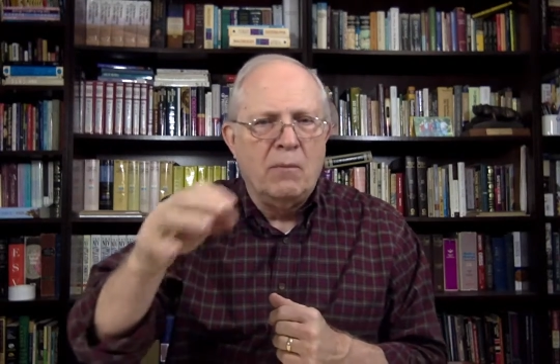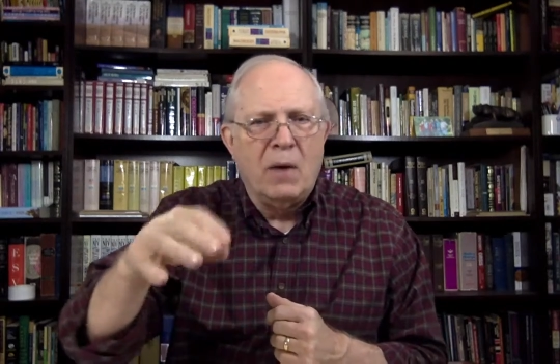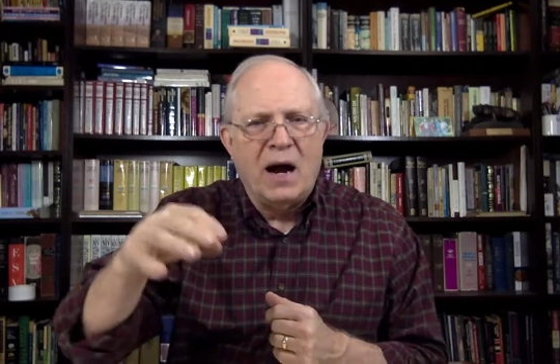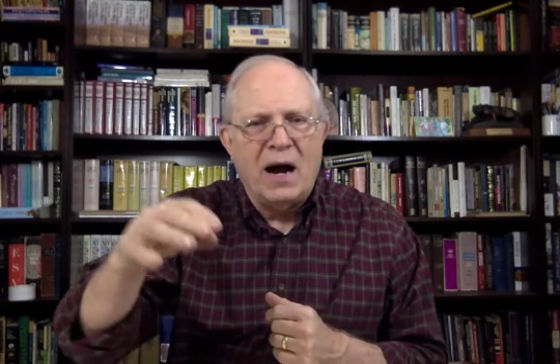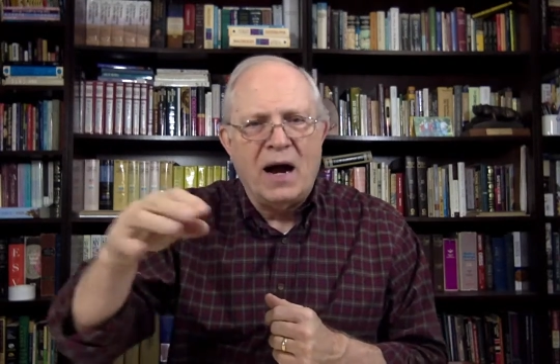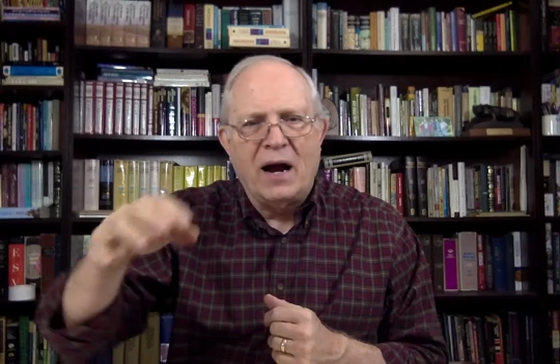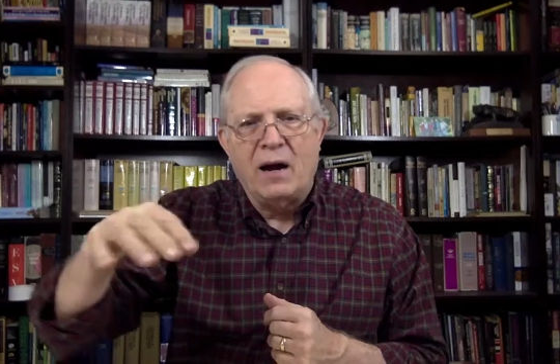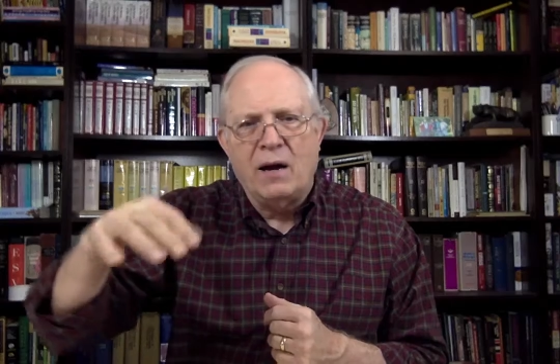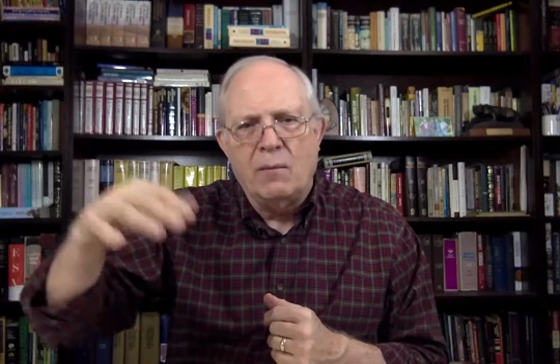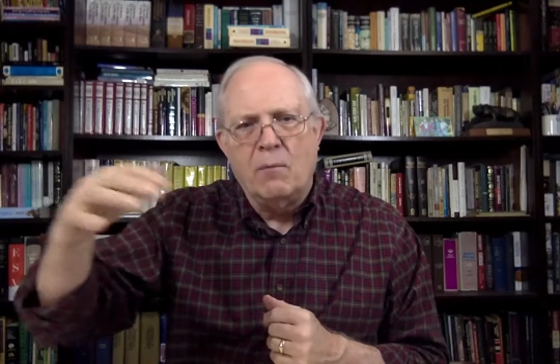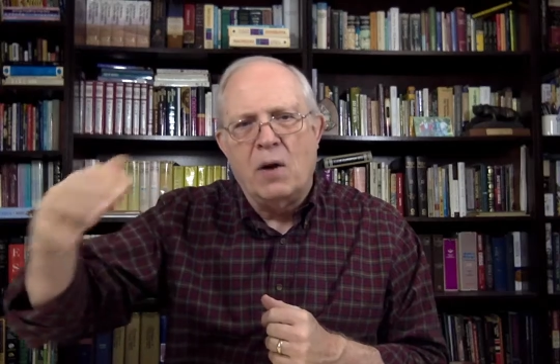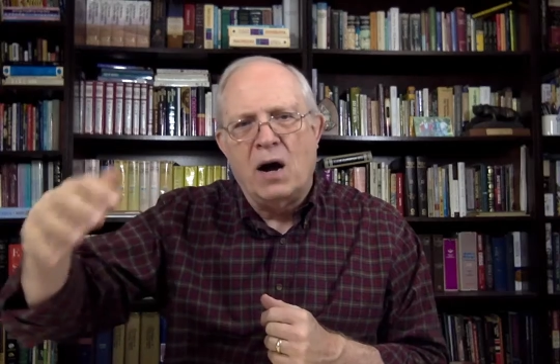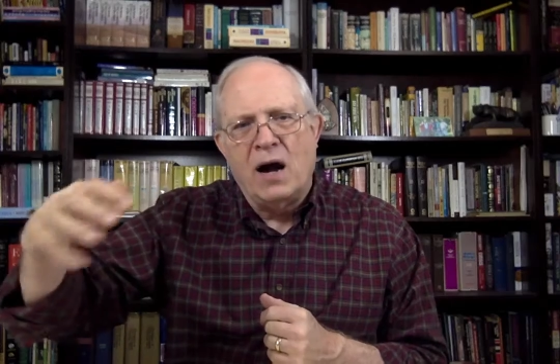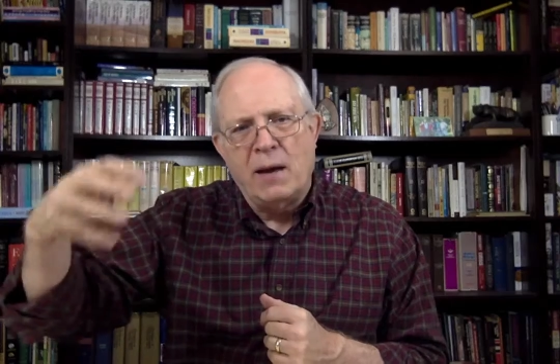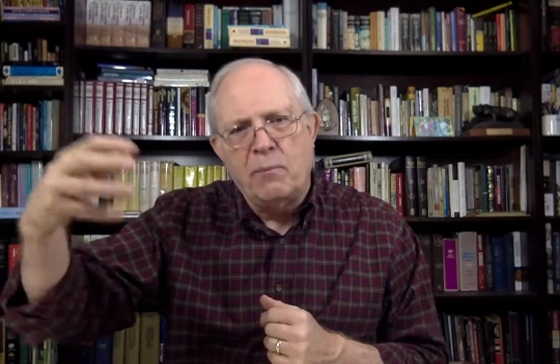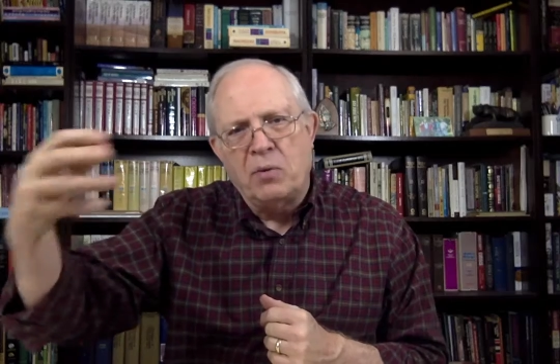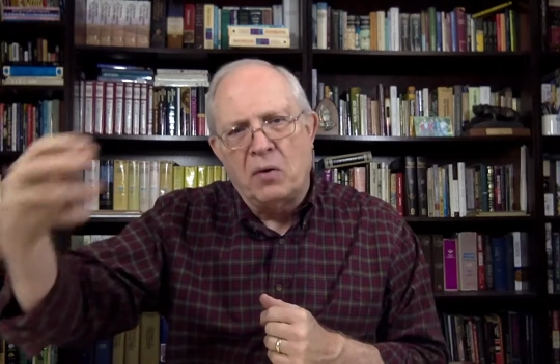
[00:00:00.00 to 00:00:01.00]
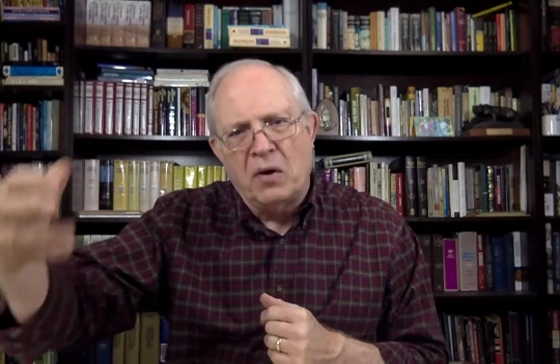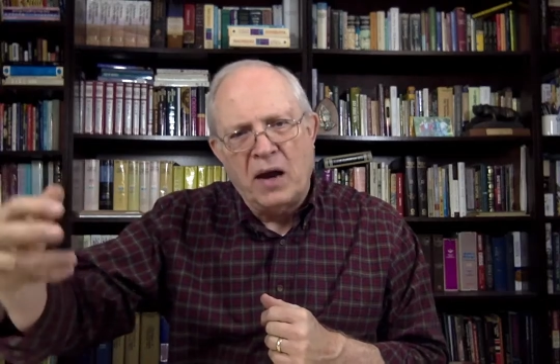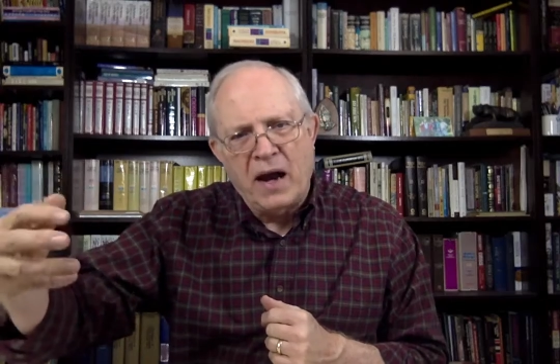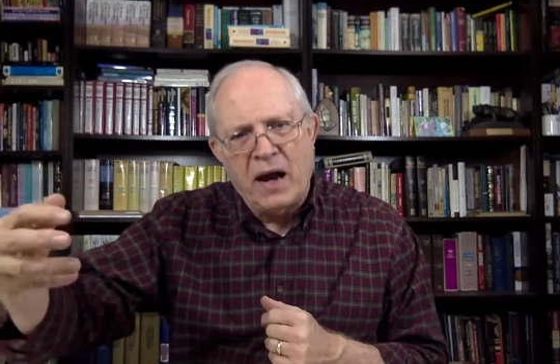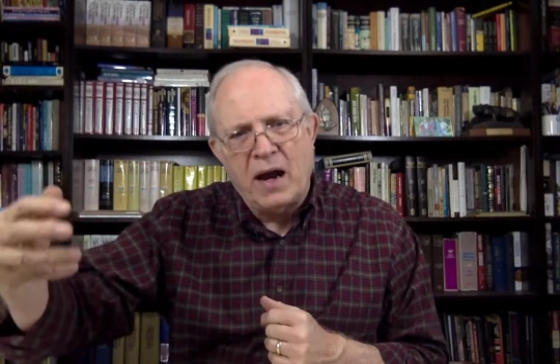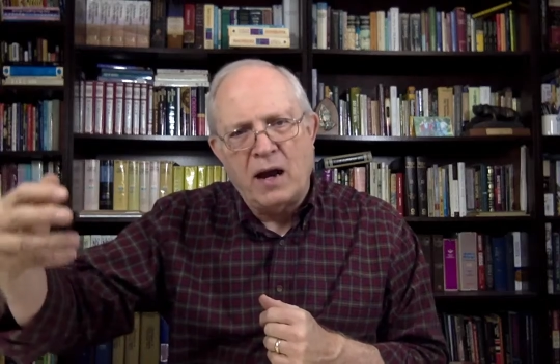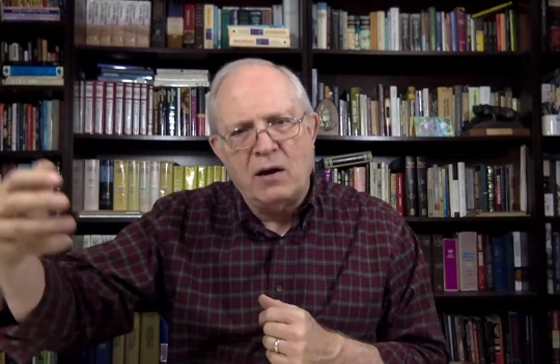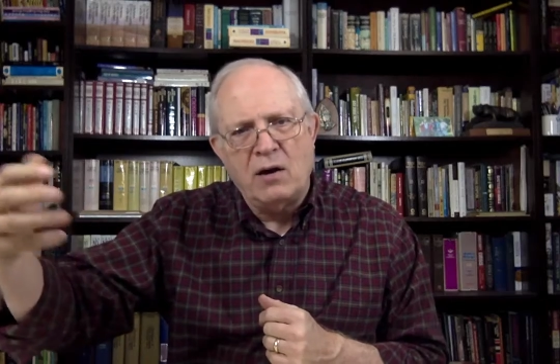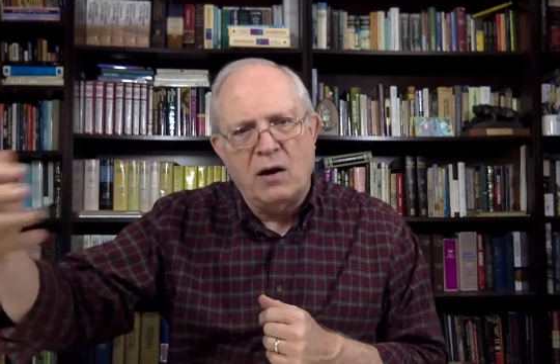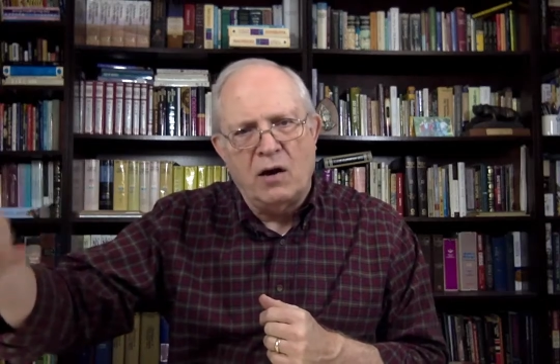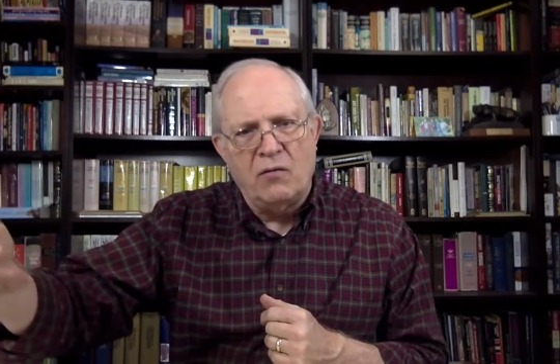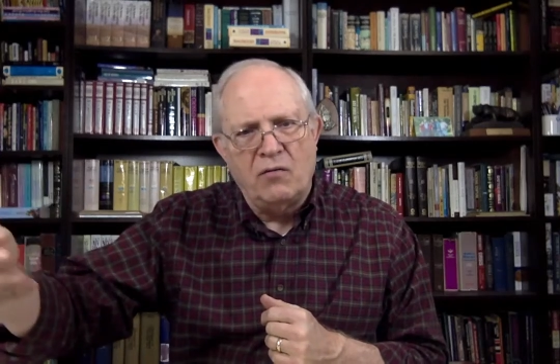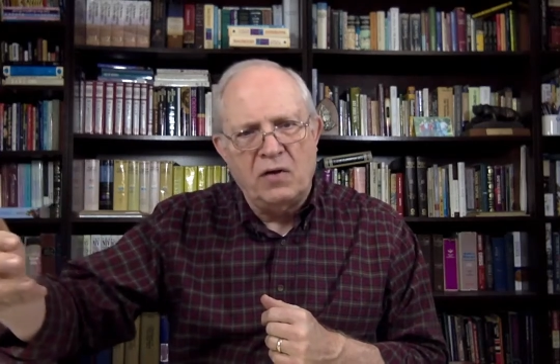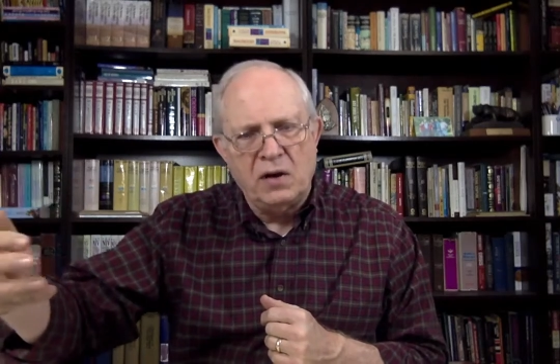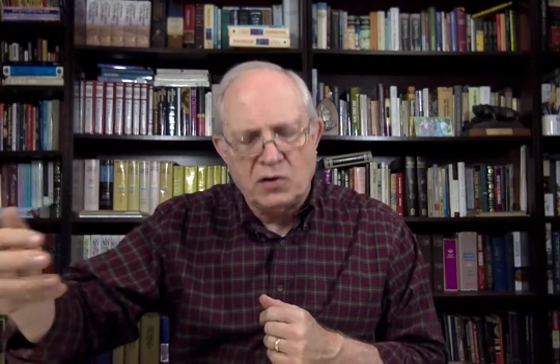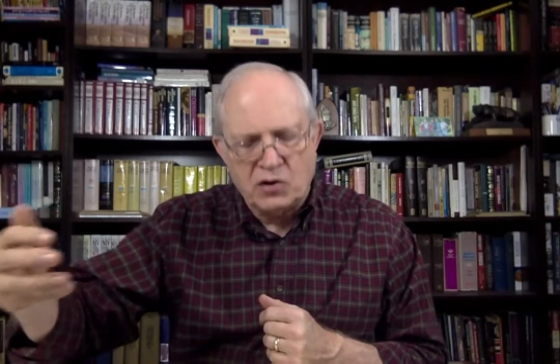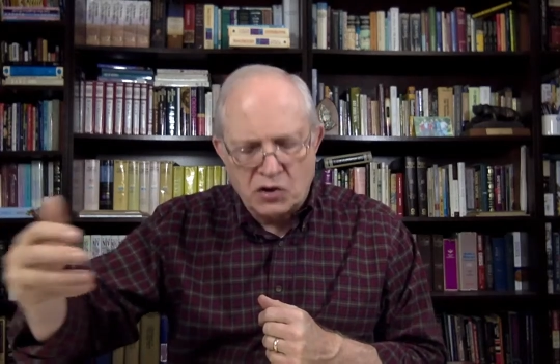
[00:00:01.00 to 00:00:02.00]
by my plan
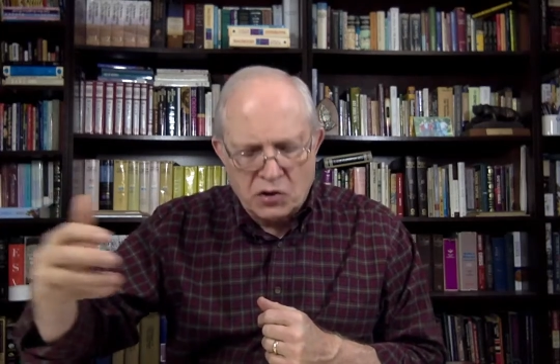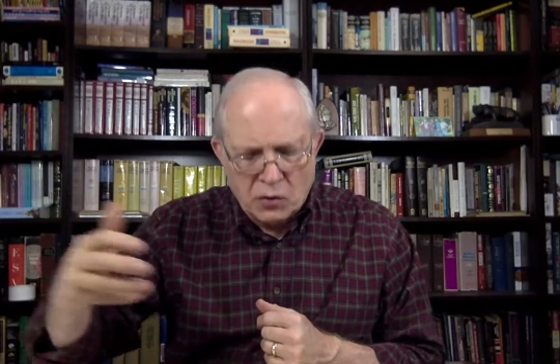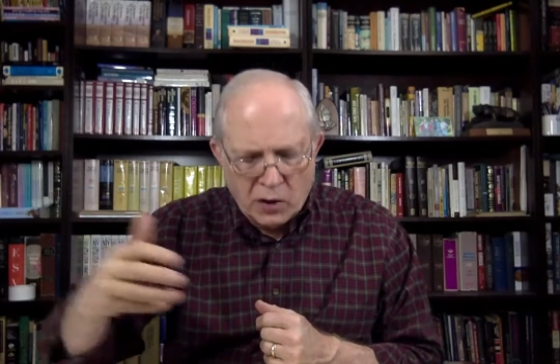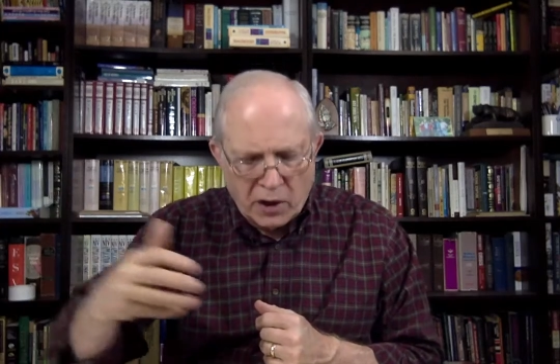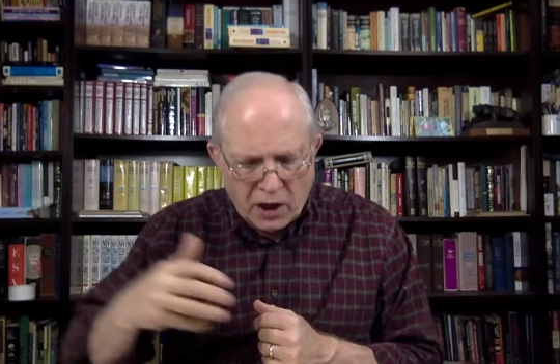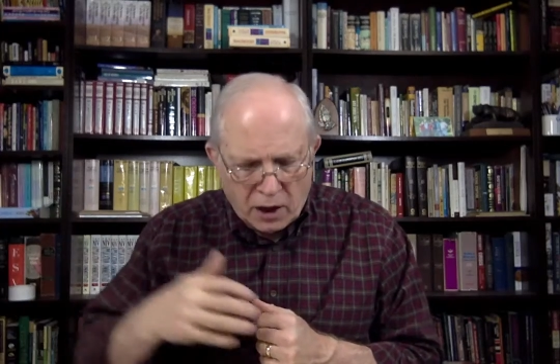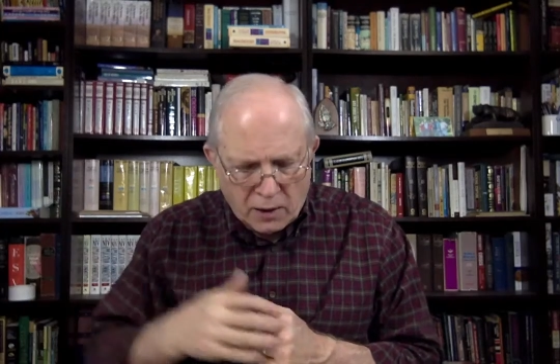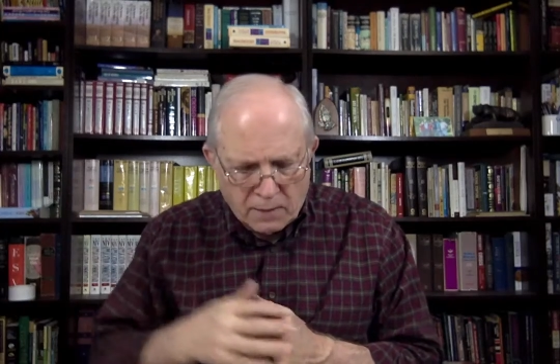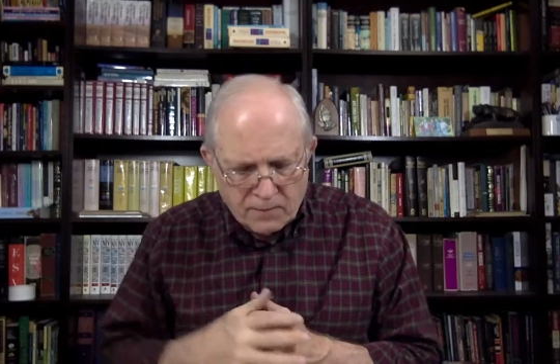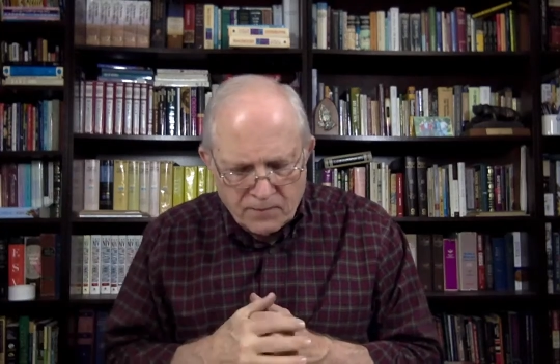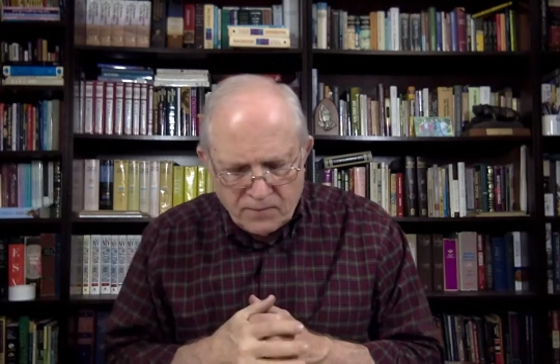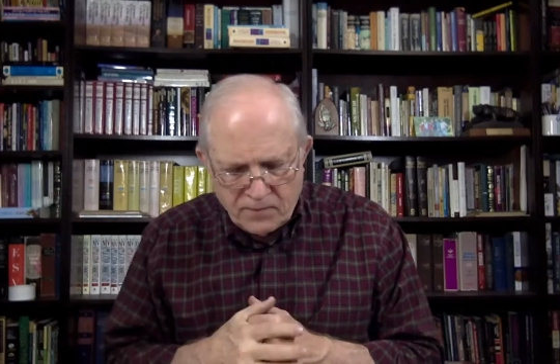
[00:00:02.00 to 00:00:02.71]
of history.